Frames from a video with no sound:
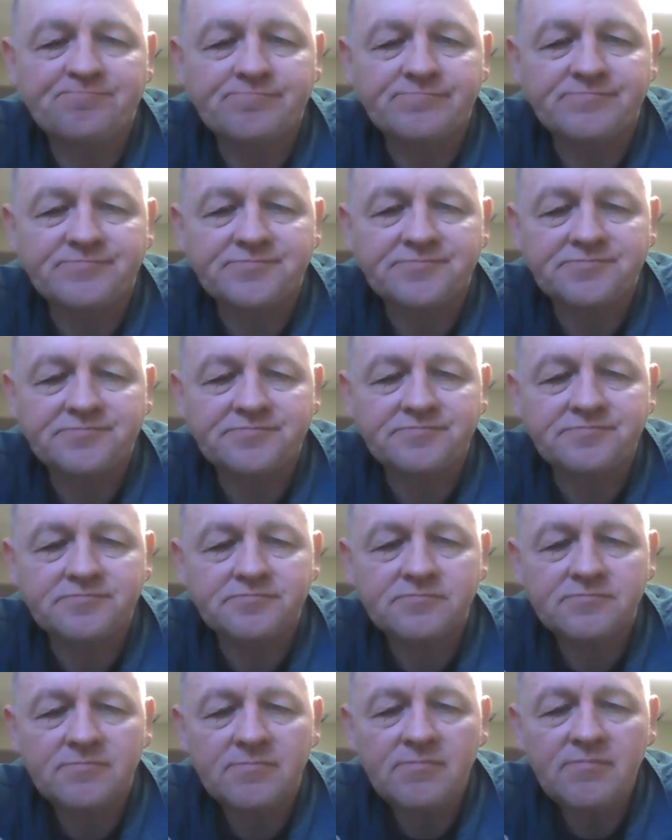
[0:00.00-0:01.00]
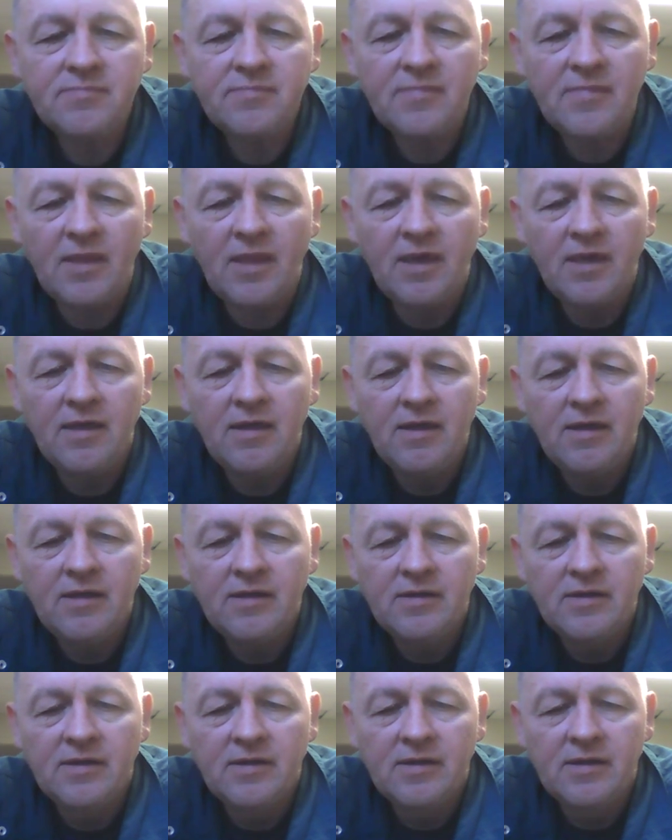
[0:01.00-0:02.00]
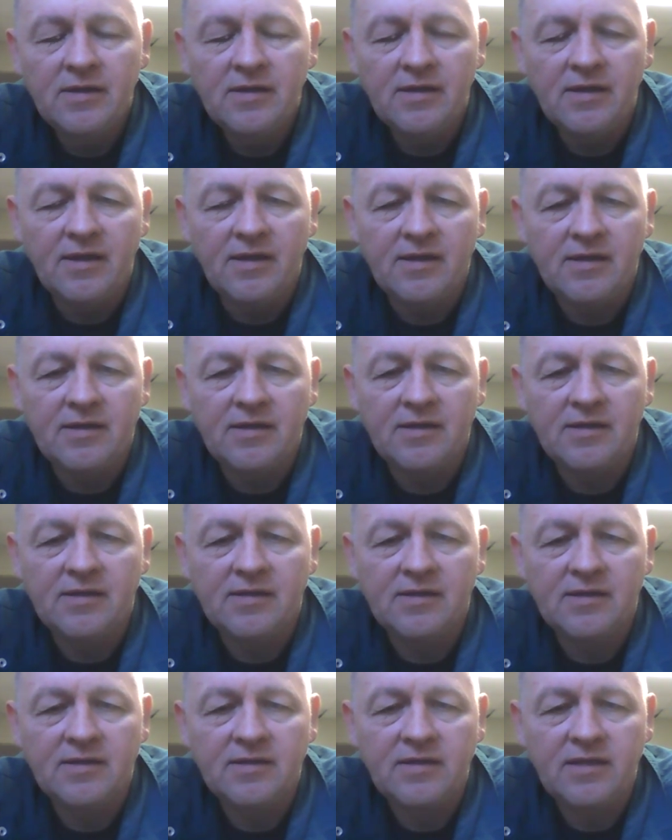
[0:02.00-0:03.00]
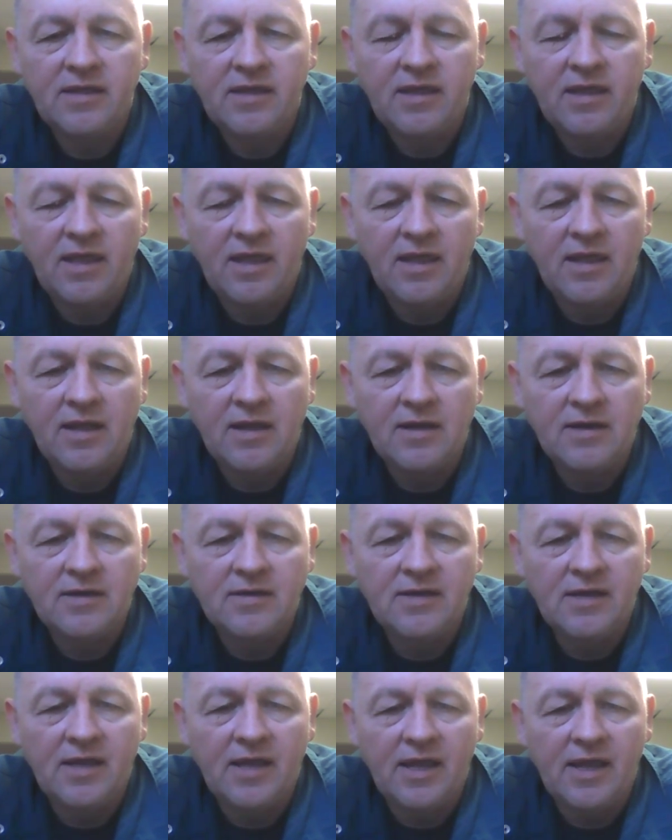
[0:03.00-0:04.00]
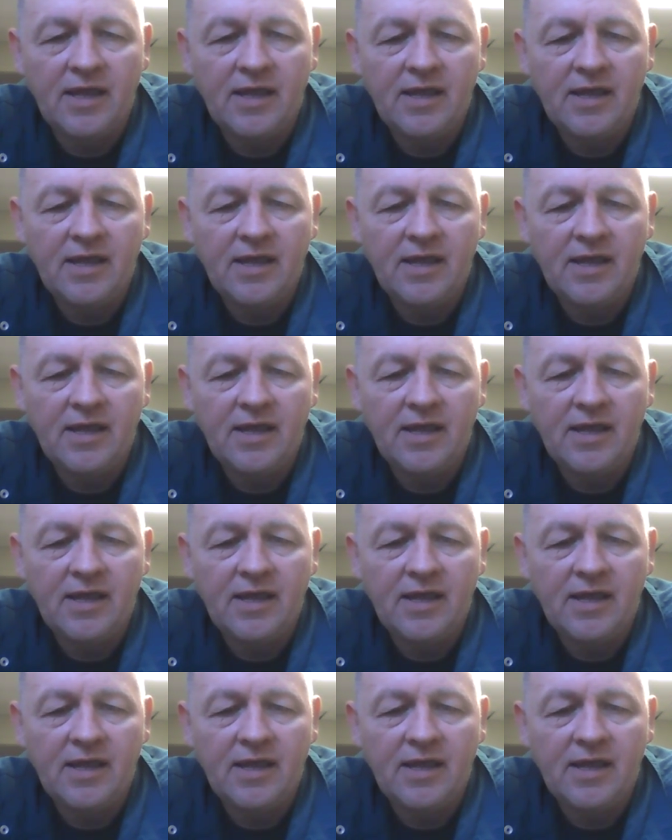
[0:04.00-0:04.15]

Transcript: (silence)